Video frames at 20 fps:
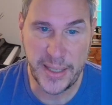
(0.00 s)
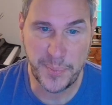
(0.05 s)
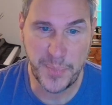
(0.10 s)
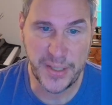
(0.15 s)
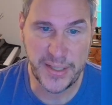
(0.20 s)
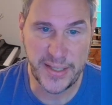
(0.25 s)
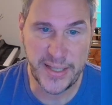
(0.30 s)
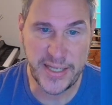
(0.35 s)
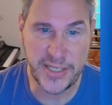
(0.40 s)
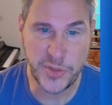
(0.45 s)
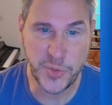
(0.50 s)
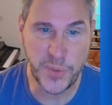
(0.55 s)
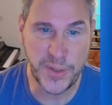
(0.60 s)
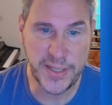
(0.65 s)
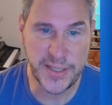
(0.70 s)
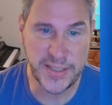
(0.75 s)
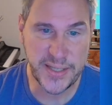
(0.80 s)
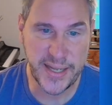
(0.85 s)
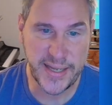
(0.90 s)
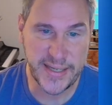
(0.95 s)
But this one
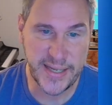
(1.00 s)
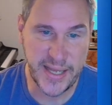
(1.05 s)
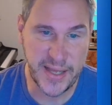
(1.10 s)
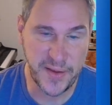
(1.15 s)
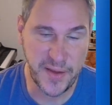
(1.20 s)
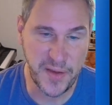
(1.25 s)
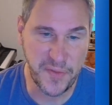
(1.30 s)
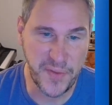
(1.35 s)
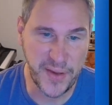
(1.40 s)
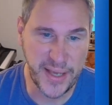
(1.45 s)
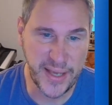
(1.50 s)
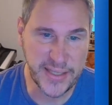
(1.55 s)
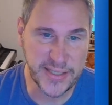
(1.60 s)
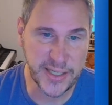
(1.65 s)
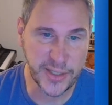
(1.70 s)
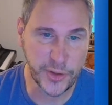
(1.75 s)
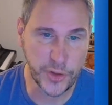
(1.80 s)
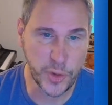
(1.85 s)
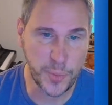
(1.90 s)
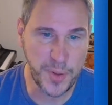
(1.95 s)
is, if it gets a
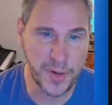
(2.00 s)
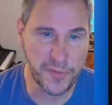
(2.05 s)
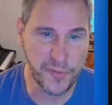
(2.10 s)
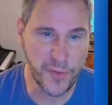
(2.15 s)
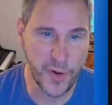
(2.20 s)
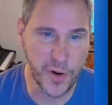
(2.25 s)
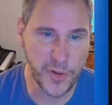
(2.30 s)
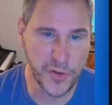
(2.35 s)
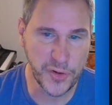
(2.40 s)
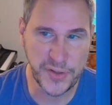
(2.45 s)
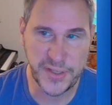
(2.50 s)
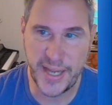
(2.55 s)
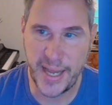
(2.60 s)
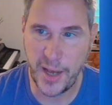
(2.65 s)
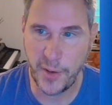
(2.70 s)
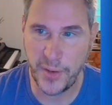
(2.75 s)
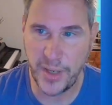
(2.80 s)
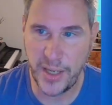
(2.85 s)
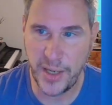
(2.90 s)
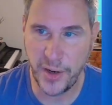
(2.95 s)
little bit farther
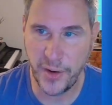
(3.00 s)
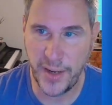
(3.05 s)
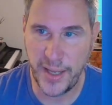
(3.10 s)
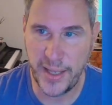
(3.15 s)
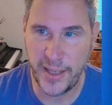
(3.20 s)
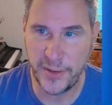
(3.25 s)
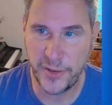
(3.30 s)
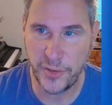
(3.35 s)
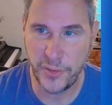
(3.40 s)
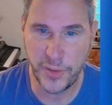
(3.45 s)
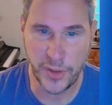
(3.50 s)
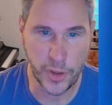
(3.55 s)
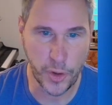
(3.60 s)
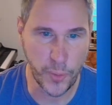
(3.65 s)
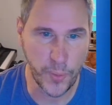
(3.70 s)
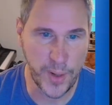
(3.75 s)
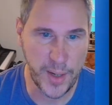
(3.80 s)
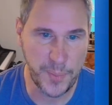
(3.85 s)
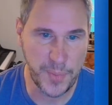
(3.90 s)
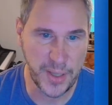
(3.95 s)
down here into the
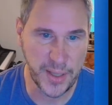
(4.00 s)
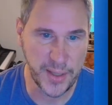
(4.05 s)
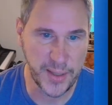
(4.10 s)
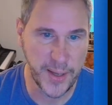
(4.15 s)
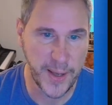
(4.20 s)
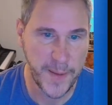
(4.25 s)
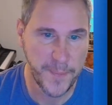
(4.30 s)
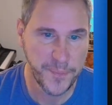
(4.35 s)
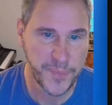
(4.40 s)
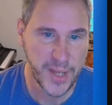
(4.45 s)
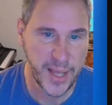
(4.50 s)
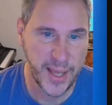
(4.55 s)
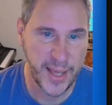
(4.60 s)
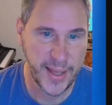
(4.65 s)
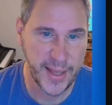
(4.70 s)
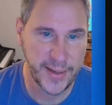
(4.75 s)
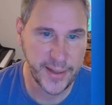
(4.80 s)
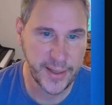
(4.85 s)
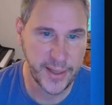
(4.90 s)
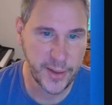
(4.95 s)
Caribbean
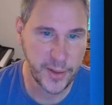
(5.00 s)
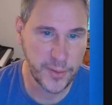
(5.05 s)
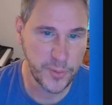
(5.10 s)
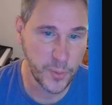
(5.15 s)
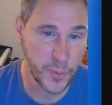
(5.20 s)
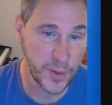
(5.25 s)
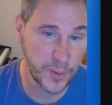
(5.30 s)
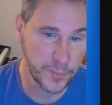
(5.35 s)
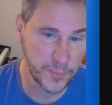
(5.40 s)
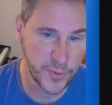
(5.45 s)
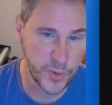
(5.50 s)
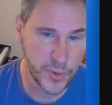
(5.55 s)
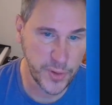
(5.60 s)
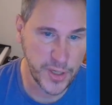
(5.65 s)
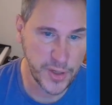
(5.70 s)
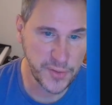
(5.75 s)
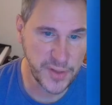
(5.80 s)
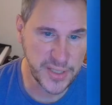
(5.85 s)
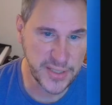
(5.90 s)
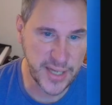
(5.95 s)
and, uh, well,
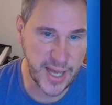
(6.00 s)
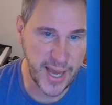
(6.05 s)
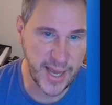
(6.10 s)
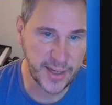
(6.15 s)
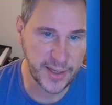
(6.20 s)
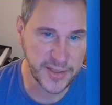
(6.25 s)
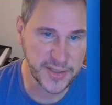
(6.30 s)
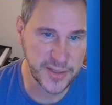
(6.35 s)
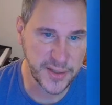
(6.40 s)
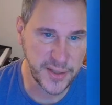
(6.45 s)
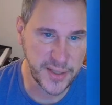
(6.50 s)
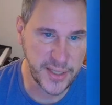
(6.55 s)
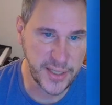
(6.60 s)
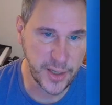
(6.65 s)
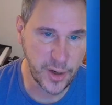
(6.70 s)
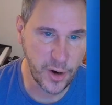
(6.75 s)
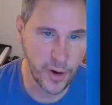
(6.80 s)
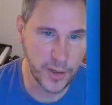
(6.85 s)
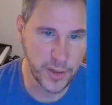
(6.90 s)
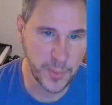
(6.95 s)
near these islands in the
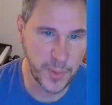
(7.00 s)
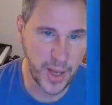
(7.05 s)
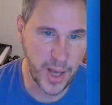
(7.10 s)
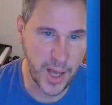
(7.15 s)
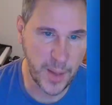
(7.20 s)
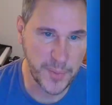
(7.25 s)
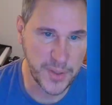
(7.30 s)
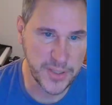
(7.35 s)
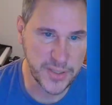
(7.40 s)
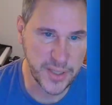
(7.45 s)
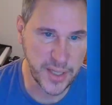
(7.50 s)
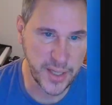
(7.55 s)
DR and the Bahamas,